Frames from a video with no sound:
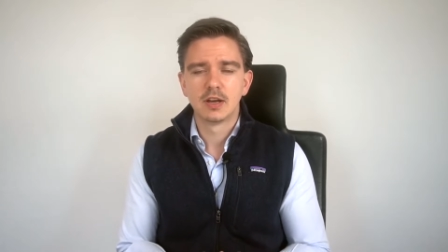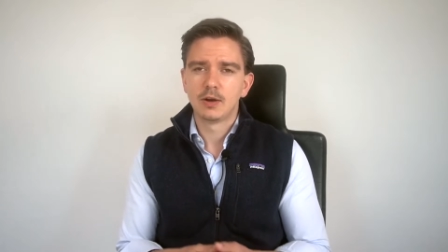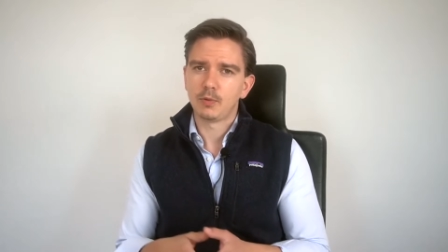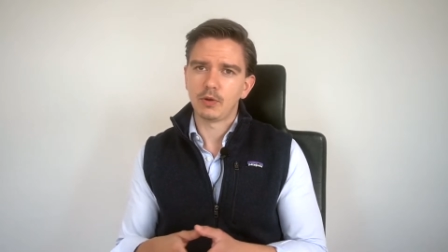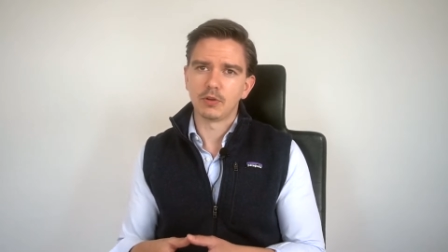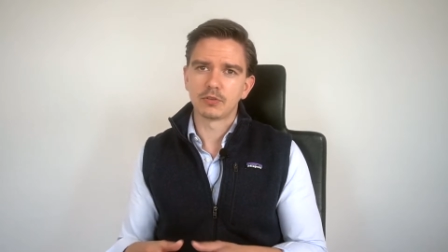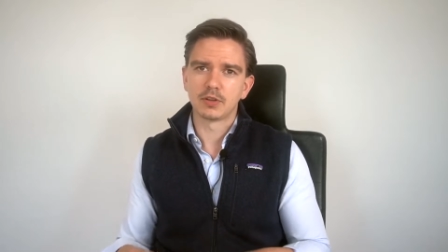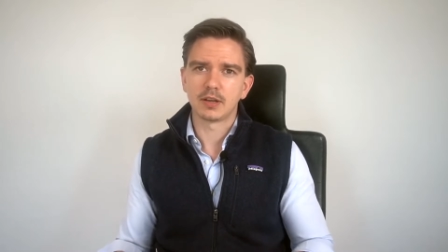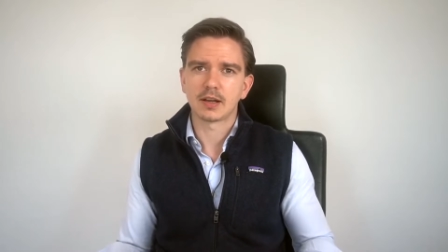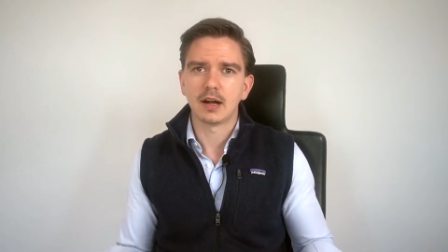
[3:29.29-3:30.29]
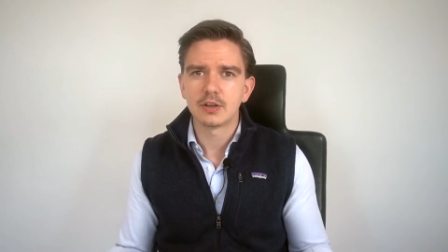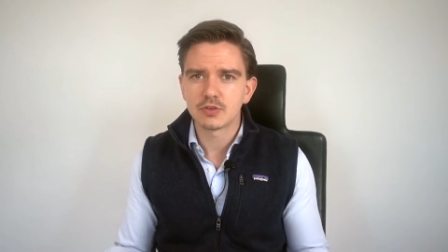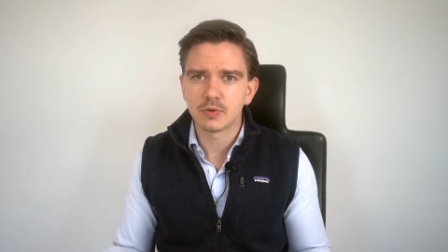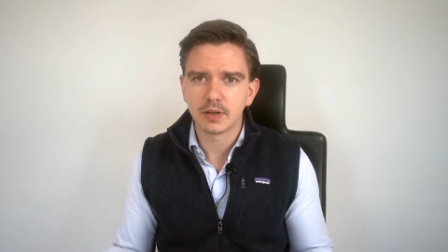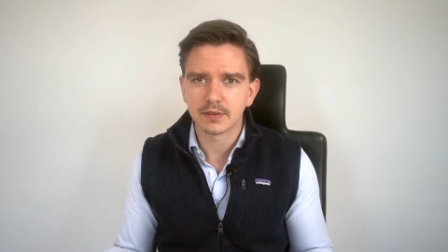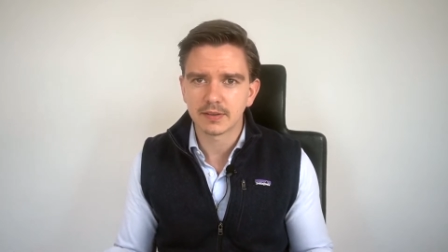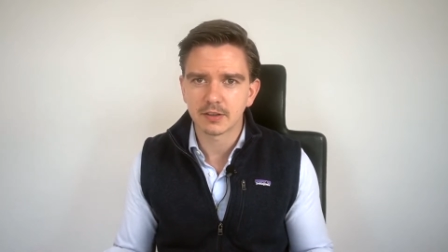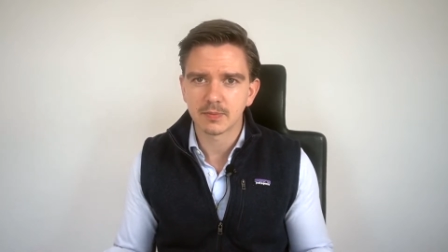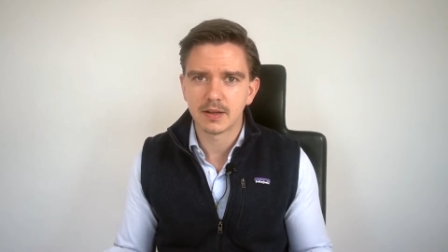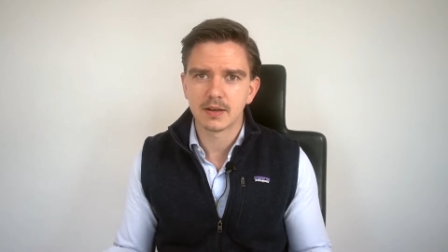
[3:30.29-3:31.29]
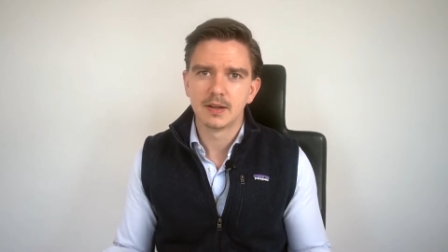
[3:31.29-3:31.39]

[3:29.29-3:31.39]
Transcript: We also did a cultural assessment